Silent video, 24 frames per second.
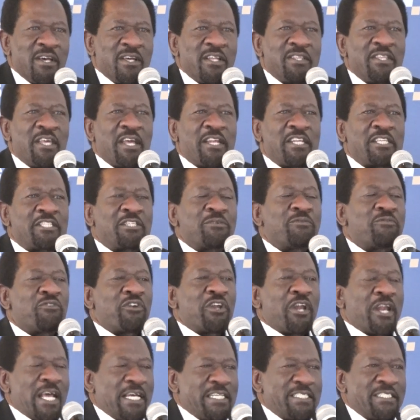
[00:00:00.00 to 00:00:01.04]
the risk-free
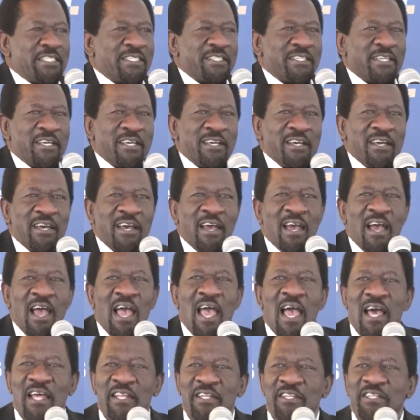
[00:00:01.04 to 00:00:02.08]
rate
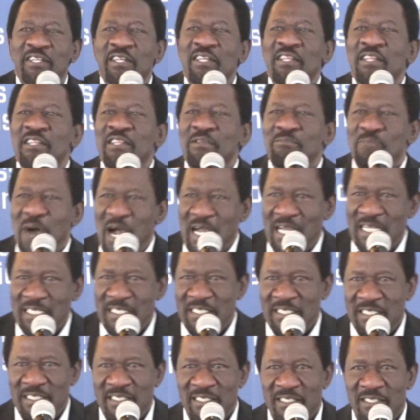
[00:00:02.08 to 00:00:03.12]
and the market
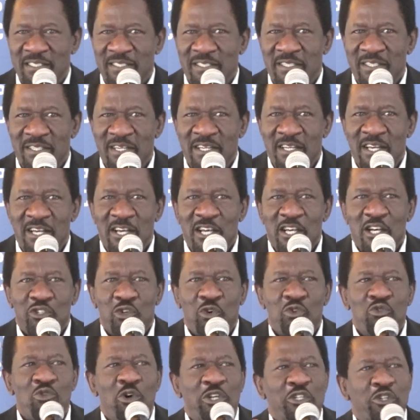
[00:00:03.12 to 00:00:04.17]
risk.
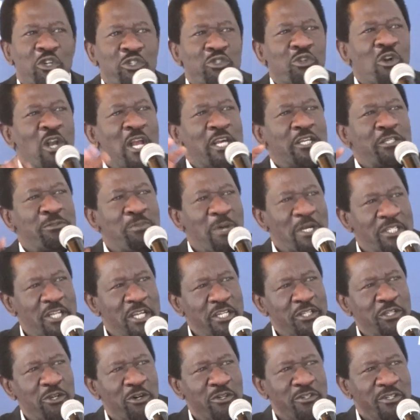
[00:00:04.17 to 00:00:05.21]
So your total
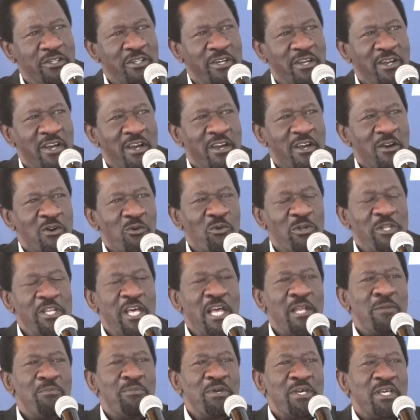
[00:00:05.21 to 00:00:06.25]
expectation will
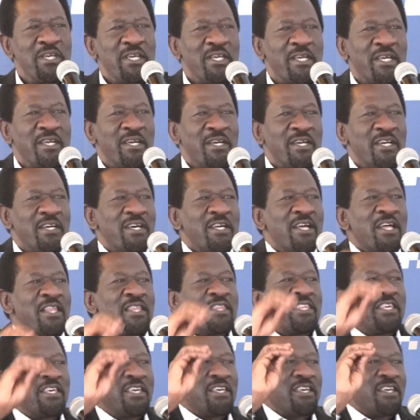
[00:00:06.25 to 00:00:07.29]
then be
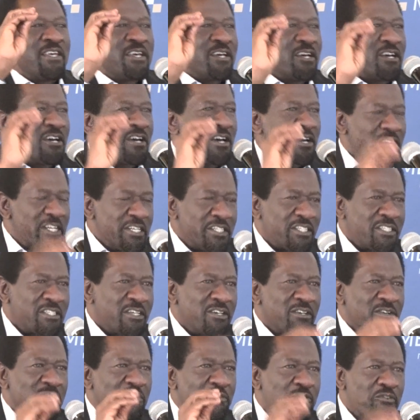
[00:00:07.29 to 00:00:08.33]
the
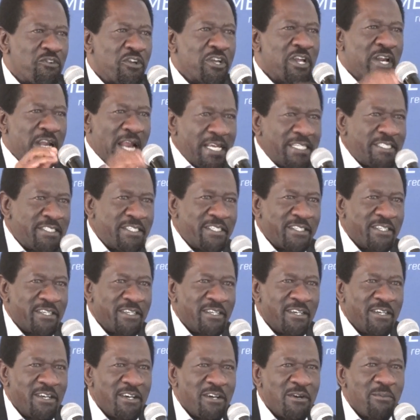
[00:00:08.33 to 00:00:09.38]
risk-free rate
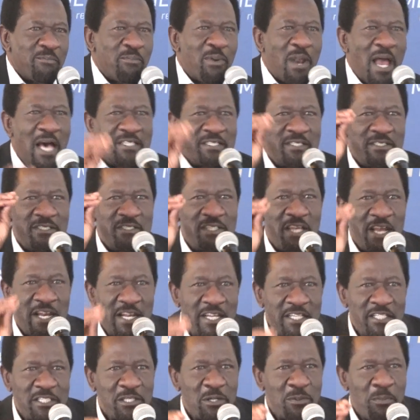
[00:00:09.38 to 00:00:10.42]
plus the
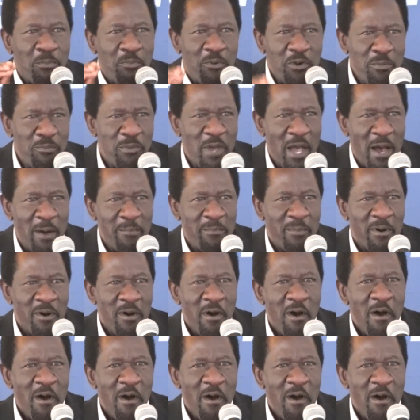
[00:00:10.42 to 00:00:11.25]
risk premium